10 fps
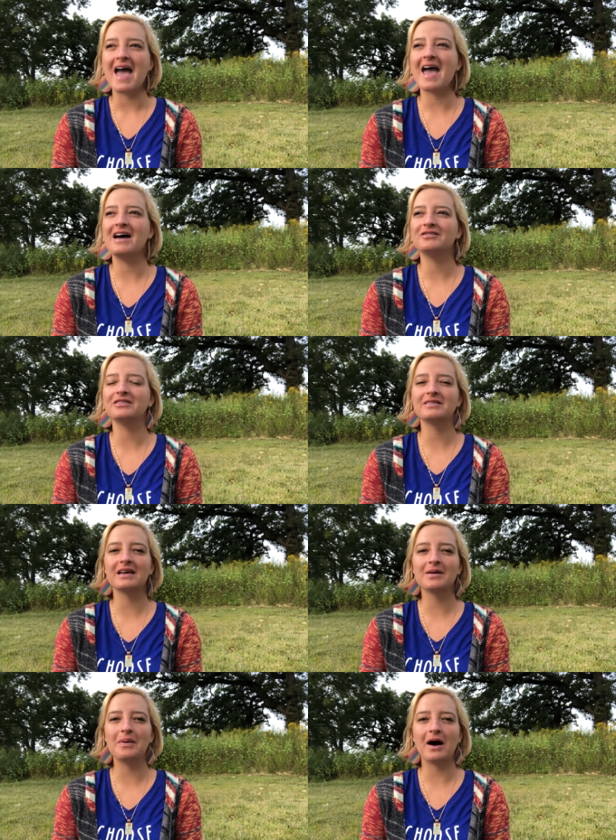and just
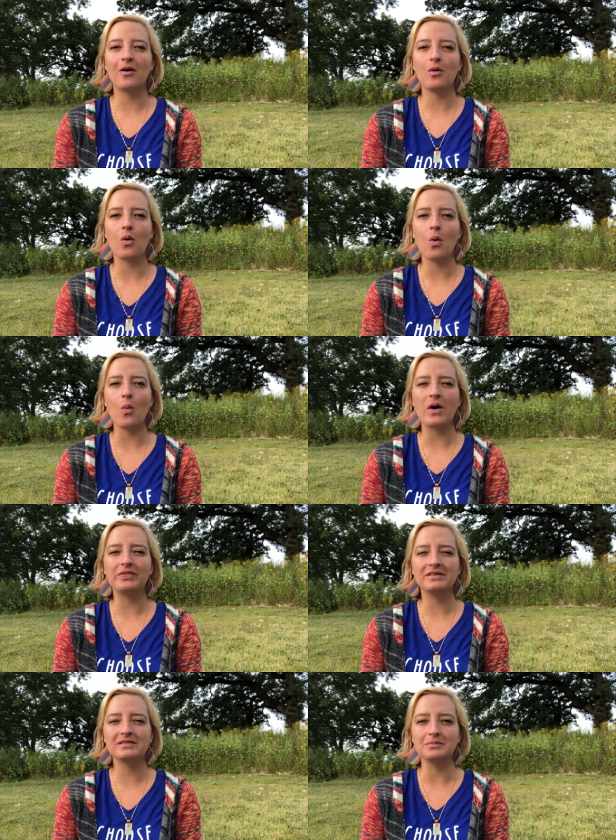think about what
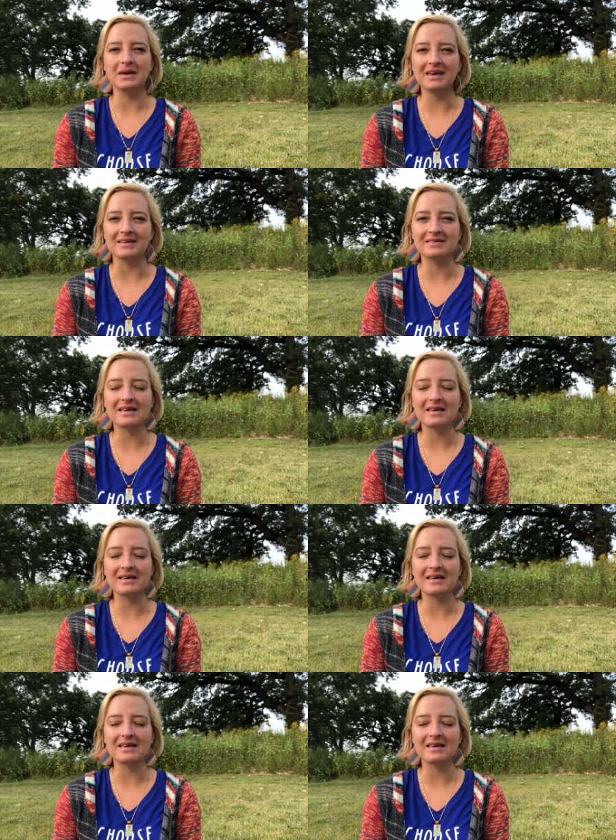this means.